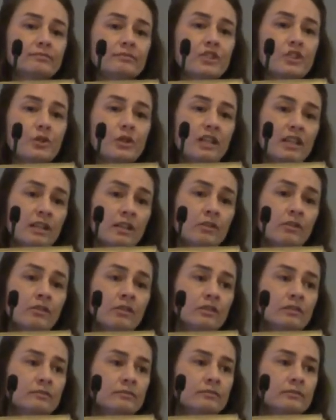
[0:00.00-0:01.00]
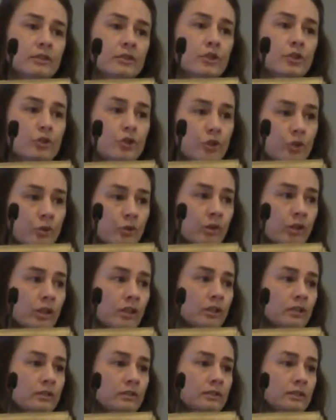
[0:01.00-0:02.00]
to heal, to
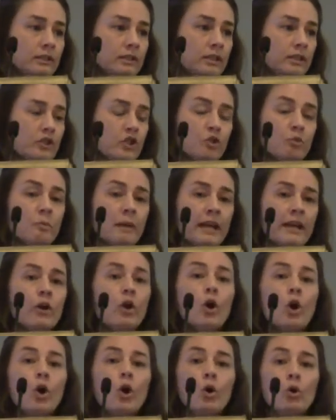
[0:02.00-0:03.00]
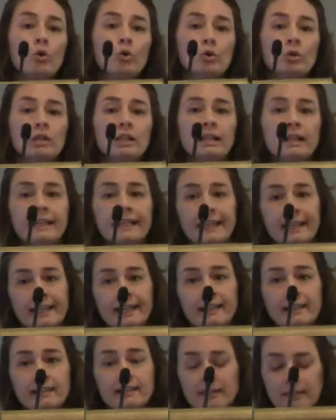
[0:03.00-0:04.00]
cure, to make whole again.